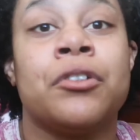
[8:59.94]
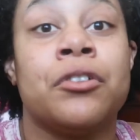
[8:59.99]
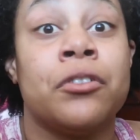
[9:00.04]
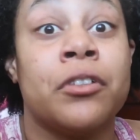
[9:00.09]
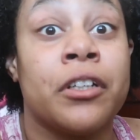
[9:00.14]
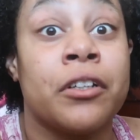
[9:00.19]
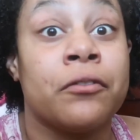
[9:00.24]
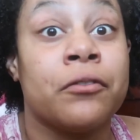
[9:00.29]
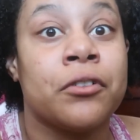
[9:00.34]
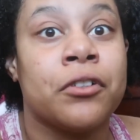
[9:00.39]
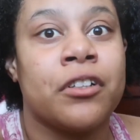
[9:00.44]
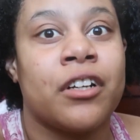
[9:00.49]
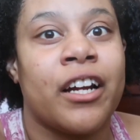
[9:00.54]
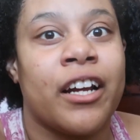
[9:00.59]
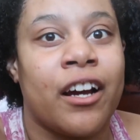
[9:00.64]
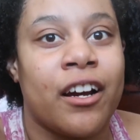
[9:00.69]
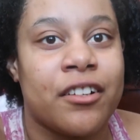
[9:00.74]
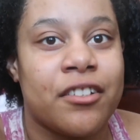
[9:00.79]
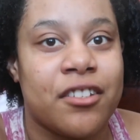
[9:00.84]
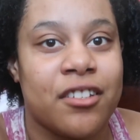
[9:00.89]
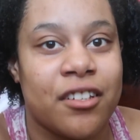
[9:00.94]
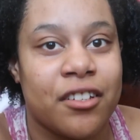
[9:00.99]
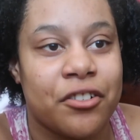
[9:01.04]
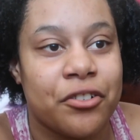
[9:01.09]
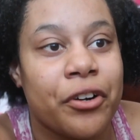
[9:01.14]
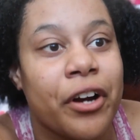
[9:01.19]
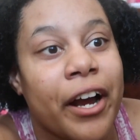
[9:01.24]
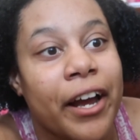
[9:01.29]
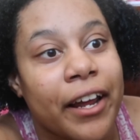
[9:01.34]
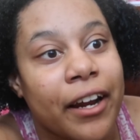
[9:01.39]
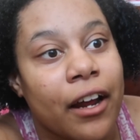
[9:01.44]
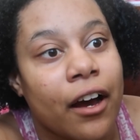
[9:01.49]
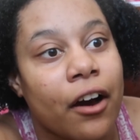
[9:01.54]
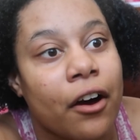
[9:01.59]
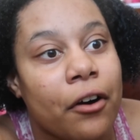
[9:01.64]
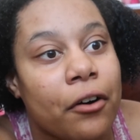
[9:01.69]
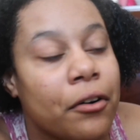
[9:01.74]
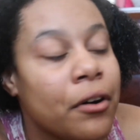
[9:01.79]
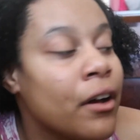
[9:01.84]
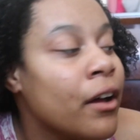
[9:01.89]
so thankful that I got to, like, try it
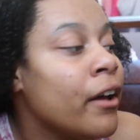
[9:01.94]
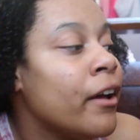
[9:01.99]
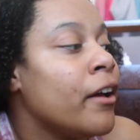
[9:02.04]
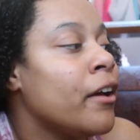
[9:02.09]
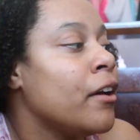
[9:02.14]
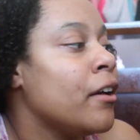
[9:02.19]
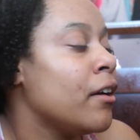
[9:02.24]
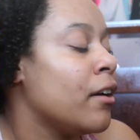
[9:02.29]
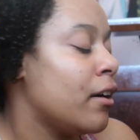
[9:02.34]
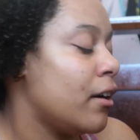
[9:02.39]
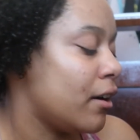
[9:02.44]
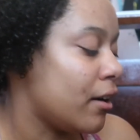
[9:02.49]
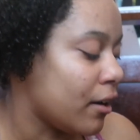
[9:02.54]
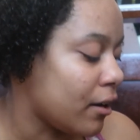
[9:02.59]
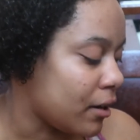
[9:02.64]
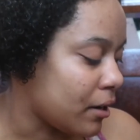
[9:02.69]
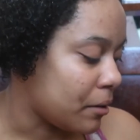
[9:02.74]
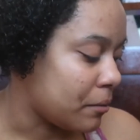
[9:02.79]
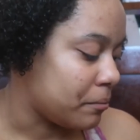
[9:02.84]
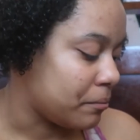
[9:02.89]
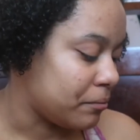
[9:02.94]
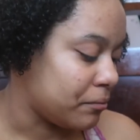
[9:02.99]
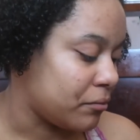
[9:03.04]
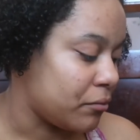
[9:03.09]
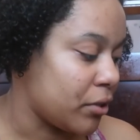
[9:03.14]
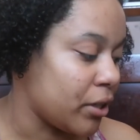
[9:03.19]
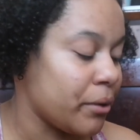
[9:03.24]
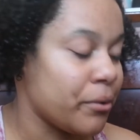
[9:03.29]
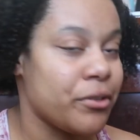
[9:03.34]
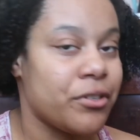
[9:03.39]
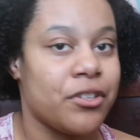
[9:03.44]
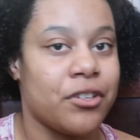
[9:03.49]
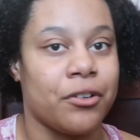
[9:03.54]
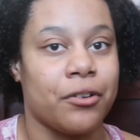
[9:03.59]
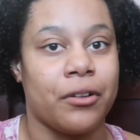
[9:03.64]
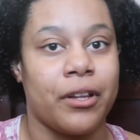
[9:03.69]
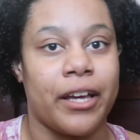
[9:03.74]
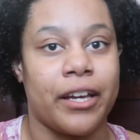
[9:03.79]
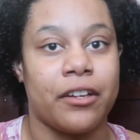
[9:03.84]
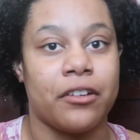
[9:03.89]
out, when it was
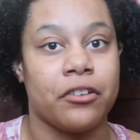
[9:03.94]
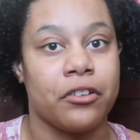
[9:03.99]
still, like,